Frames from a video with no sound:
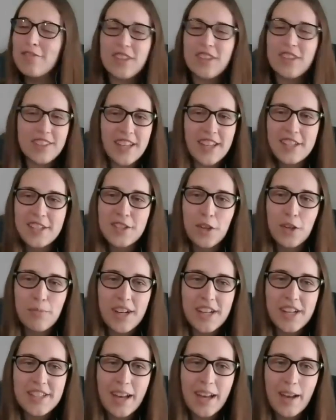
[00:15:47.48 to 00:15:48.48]
done that so
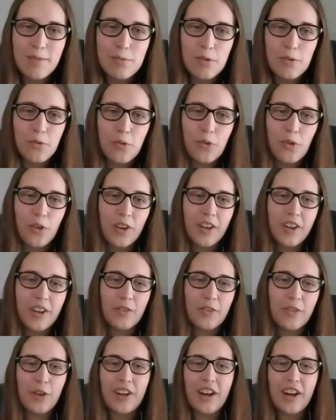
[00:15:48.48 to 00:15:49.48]
many times before
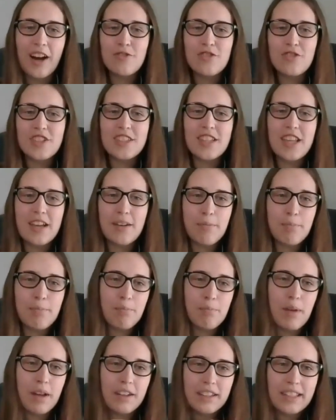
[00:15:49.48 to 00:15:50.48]
where I've just like
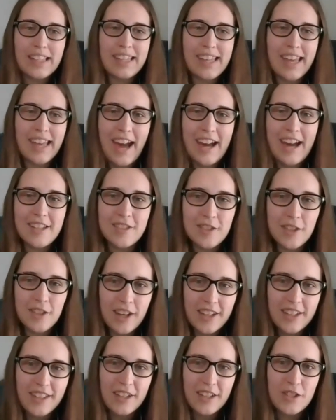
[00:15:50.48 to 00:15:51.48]
barely cast
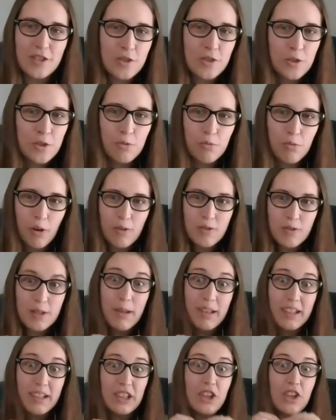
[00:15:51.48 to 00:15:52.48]
on. There's 2 rows. I'm
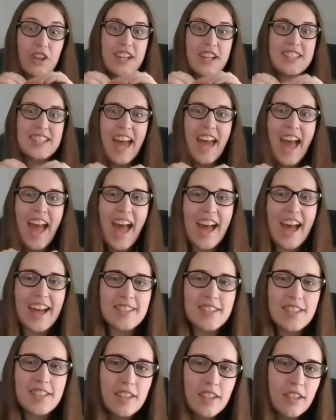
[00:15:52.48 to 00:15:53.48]
like, look, it's a hat.